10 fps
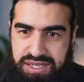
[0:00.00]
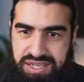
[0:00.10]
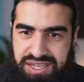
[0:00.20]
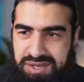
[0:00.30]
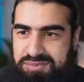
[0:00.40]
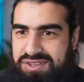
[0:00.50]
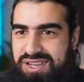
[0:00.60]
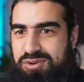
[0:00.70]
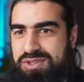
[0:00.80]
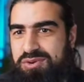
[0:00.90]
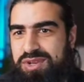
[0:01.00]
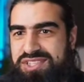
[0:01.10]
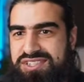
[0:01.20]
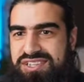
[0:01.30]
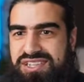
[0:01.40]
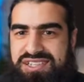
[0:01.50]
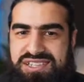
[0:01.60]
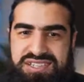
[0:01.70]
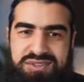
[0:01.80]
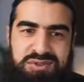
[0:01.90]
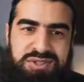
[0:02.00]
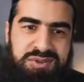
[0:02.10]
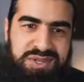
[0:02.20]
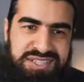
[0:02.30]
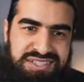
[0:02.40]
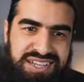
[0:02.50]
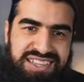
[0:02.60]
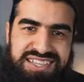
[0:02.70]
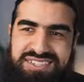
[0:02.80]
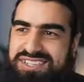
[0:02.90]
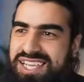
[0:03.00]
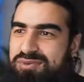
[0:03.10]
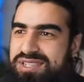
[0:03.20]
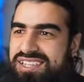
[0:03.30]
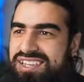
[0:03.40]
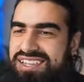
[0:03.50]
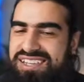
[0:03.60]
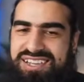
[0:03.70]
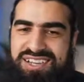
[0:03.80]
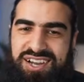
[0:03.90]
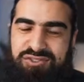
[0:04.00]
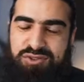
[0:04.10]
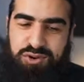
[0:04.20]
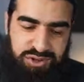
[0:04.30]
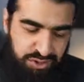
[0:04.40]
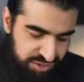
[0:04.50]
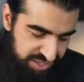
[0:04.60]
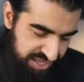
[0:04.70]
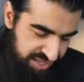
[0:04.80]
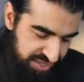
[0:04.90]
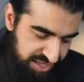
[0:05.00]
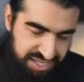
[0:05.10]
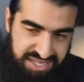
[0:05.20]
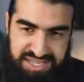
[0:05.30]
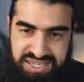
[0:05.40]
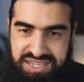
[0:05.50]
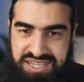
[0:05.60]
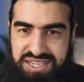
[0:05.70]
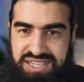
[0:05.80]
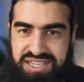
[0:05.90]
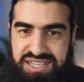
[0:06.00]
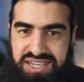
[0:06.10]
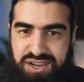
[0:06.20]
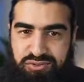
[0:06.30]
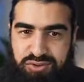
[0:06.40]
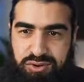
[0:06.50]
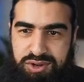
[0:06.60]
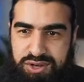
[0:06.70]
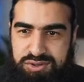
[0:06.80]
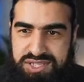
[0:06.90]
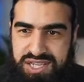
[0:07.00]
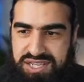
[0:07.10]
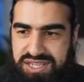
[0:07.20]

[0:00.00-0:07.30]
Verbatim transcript: Alhamdulillah, all the questions are done. All the questions are done. I think today was a, a roller coaster day today. Yeah, a roller coaster.